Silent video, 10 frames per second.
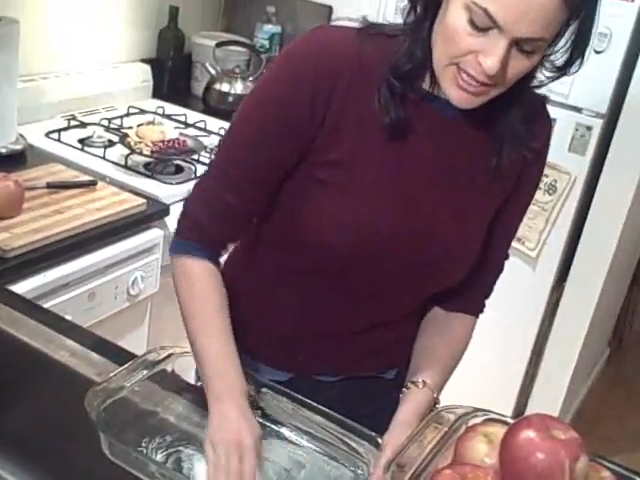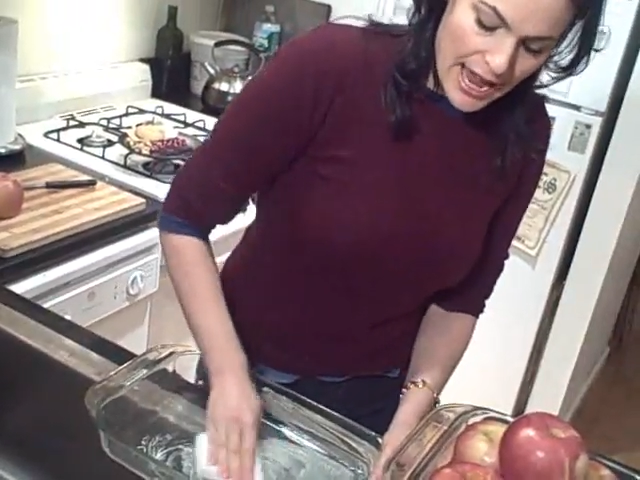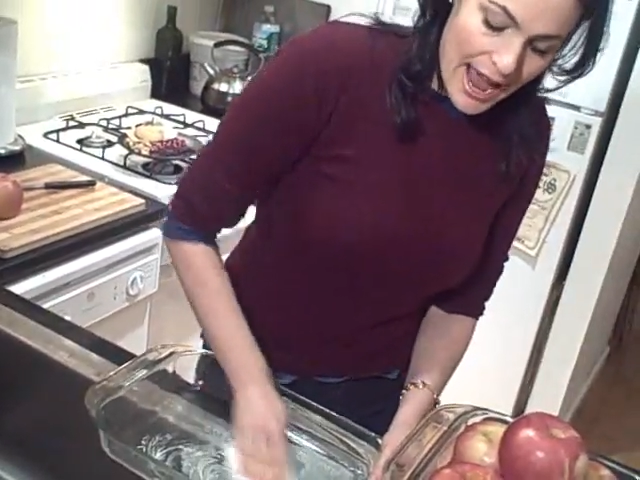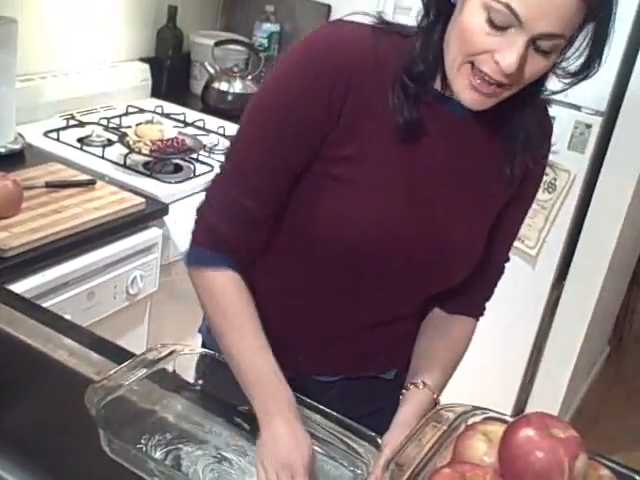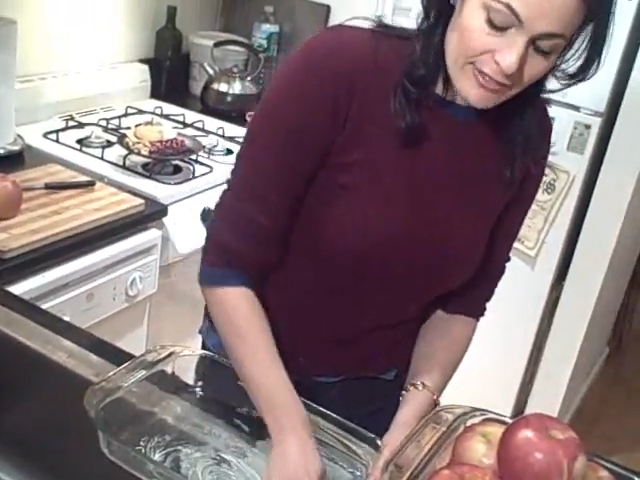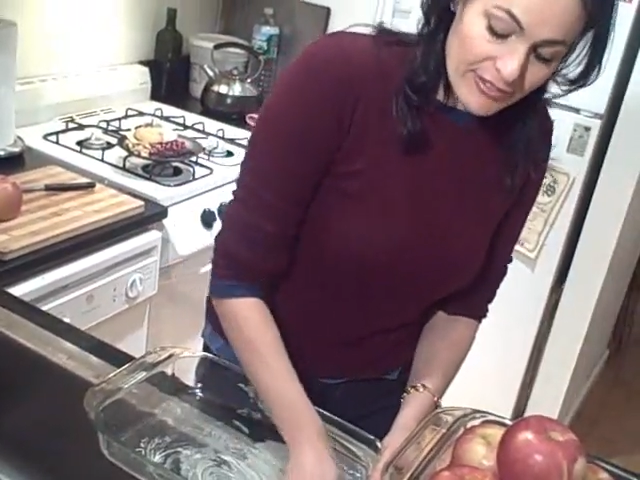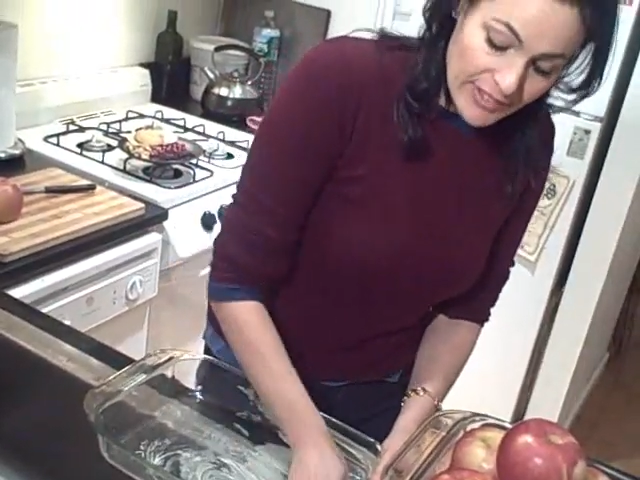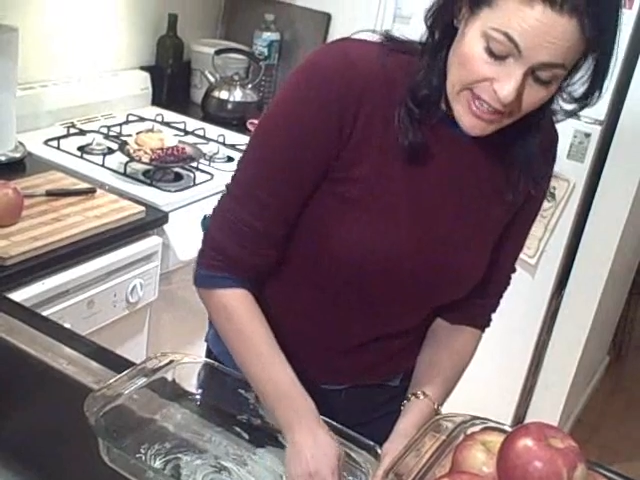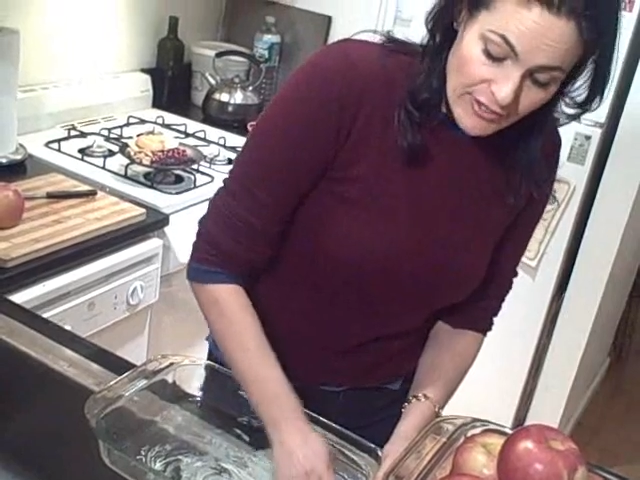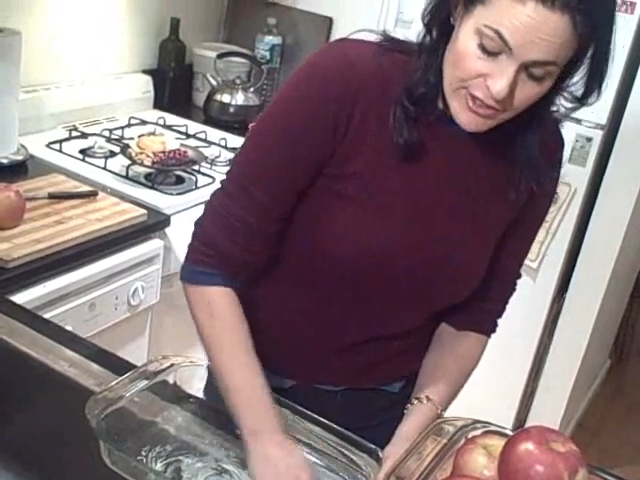going to add
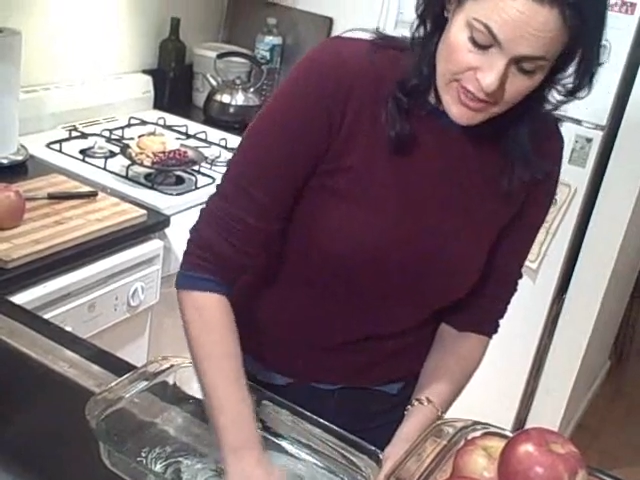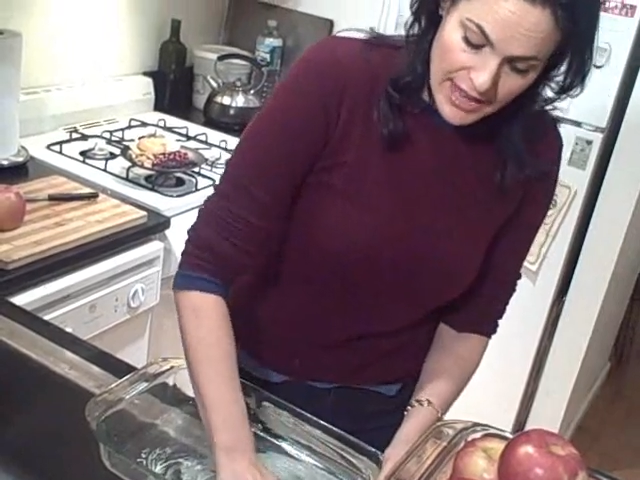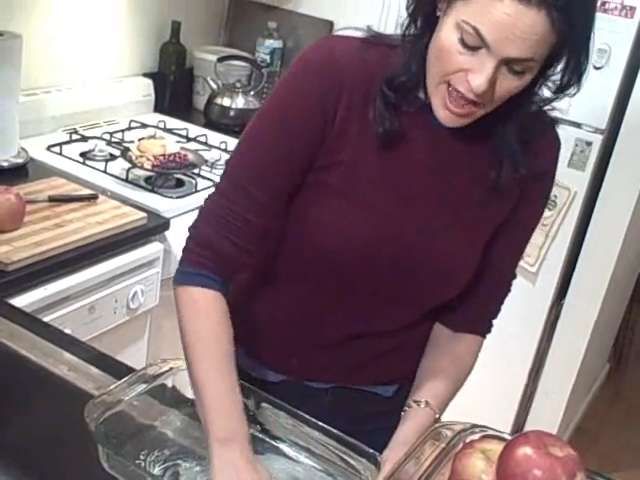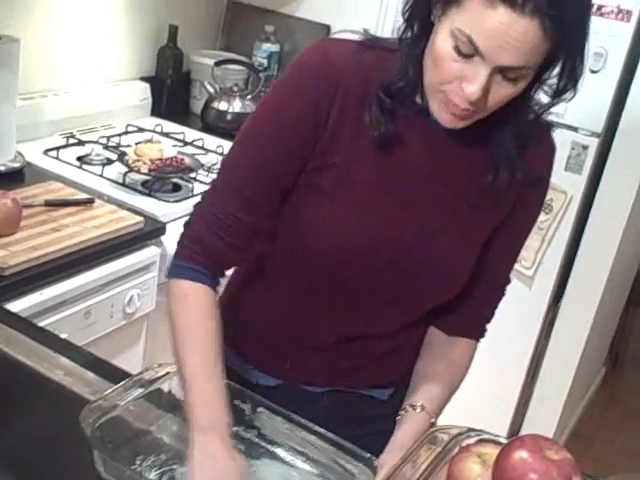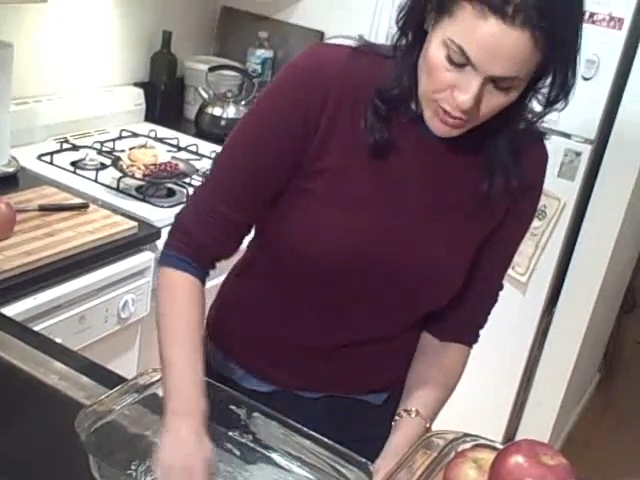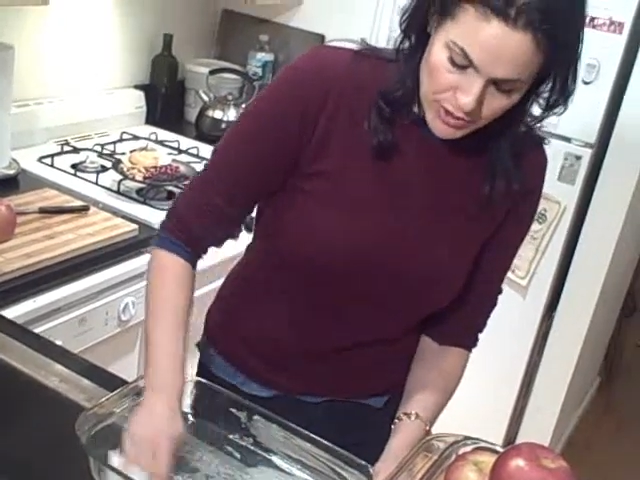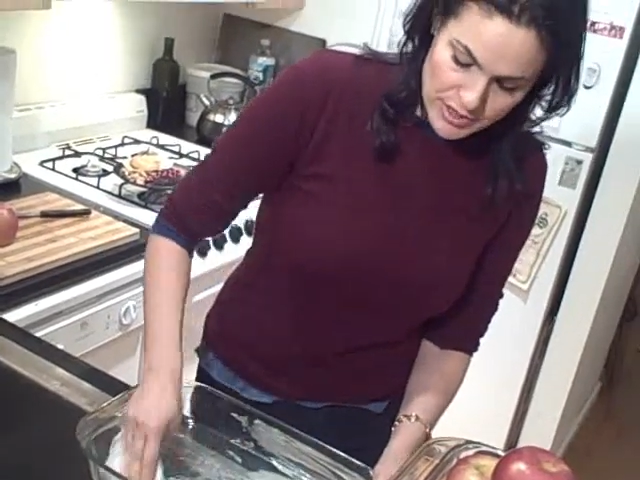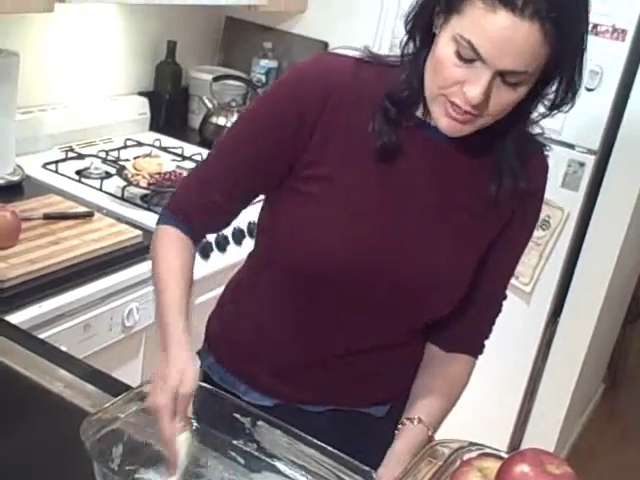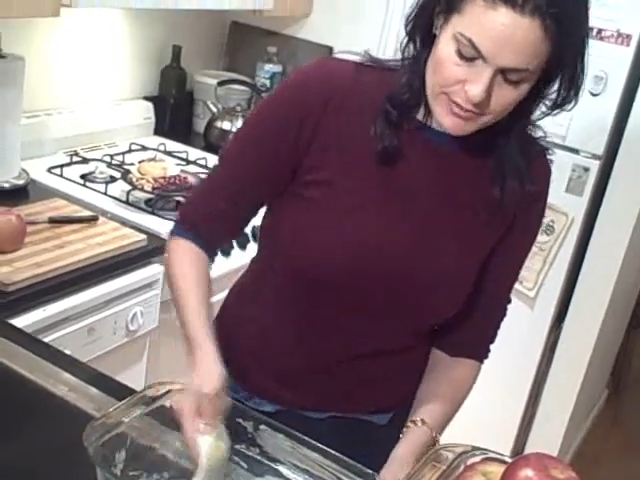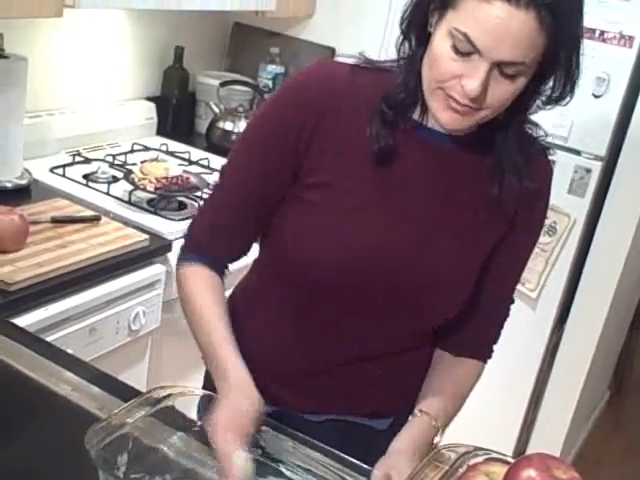flavor to the apples